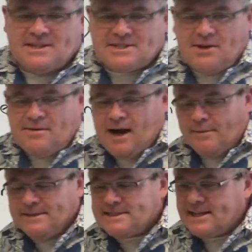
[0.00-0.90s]
So
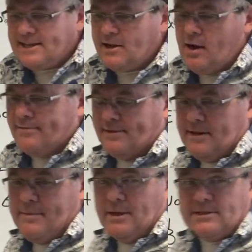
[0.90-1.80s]
I'll be sending off an
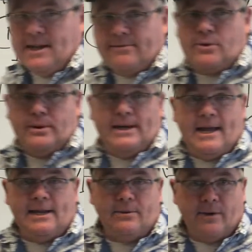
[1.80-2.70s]
email to everyone
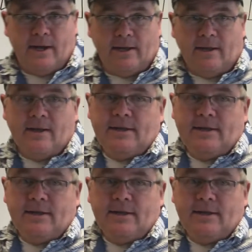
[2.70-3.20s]
anyway,